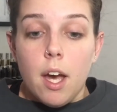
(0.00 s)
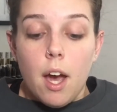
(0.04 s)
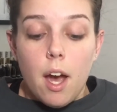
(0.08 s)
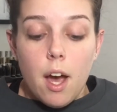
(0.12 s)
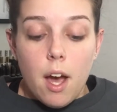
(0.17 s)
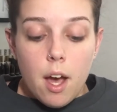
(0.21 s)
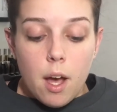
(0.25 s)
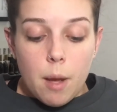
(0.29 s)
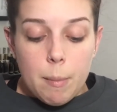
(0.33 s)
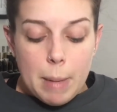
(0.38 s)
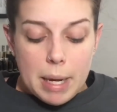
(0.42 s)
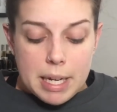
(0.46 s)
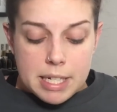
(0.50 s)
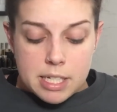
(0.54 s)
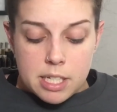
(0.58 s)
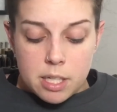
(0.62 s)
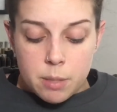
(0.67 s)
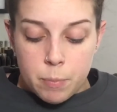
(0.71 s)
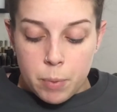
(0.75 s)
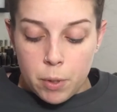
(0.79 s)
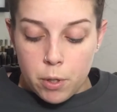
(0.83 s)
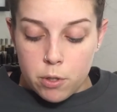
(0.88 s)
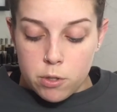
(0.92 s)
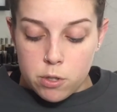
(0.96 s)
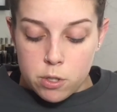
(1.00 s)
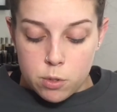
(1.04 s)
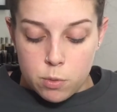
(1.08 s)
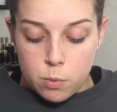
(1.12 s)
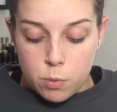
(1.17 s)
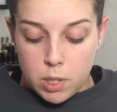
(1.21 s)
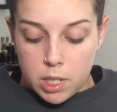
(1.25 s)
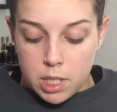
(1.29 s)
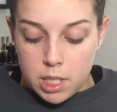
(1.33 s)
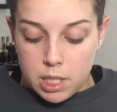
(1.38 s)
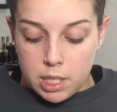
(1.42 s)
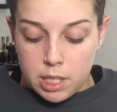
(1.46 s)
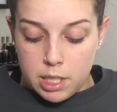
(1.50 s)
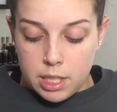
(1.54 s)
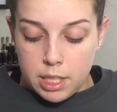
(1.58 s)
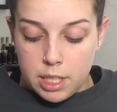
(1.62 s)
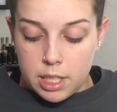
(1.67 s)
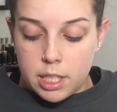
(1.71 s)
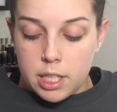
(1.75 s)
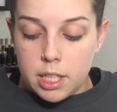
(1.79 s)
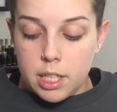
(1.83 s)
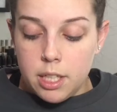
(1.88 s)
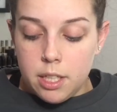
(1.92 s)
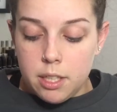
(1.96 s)
I did post
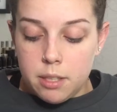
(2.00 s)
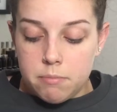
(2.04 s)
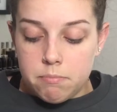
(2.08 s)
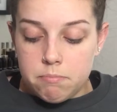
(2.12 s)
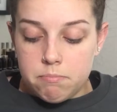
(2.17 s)
one